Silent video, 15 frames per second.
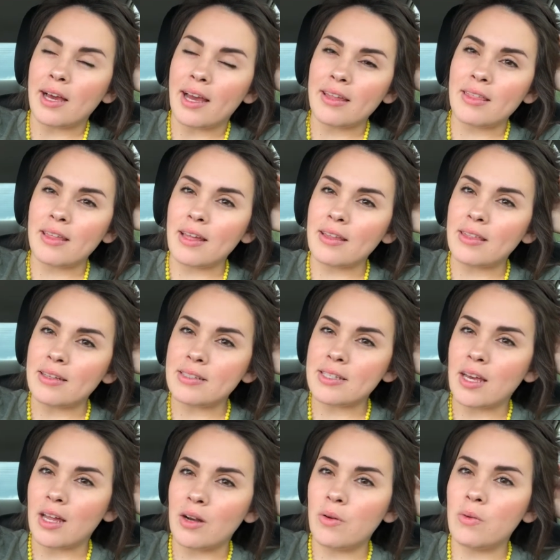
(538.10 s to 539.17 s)
I think that's
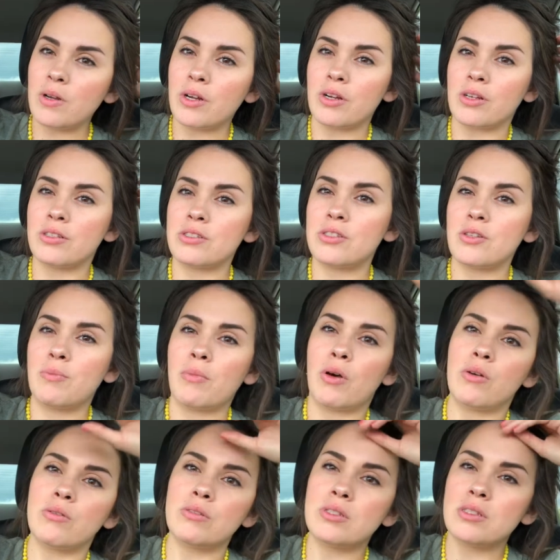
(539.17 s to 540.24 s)
kind of what hurts the
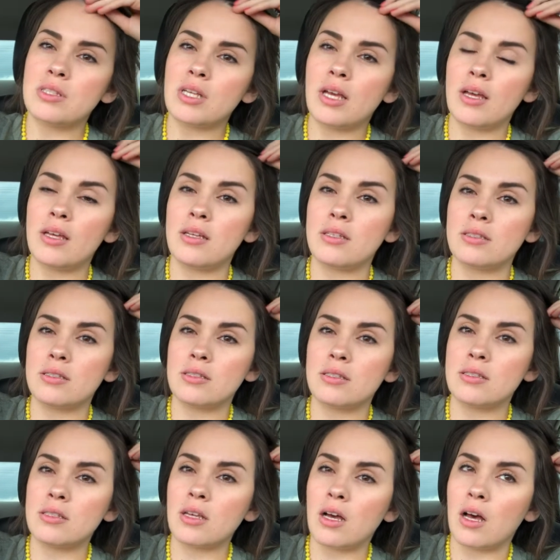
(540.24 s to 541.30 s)
most,
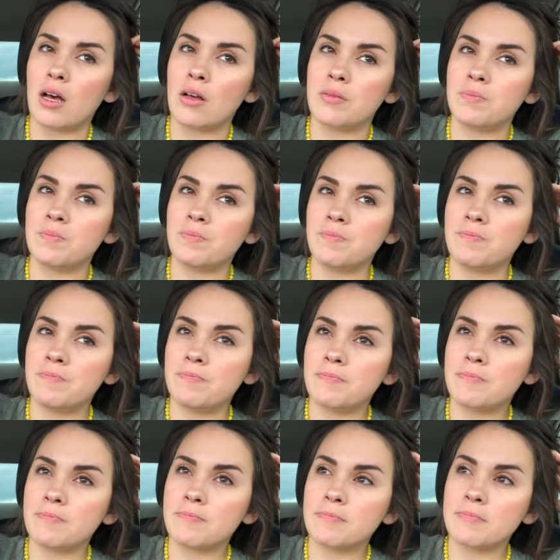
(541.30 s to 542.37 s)
is
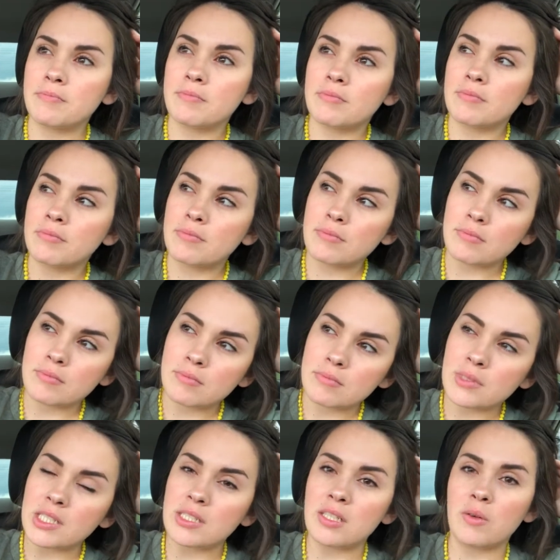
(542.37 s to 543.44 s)

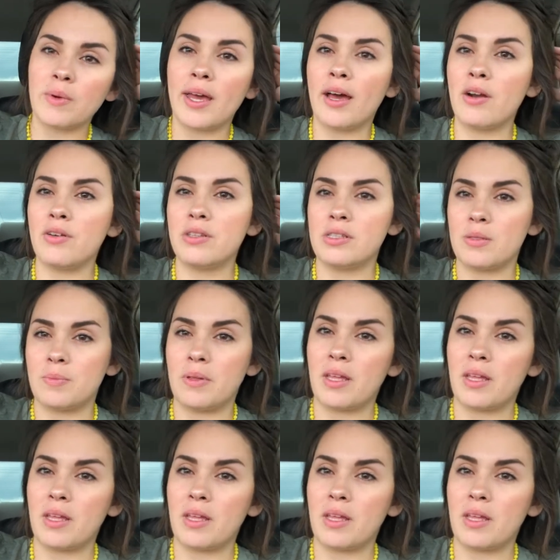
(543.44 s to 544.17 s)
that we had all these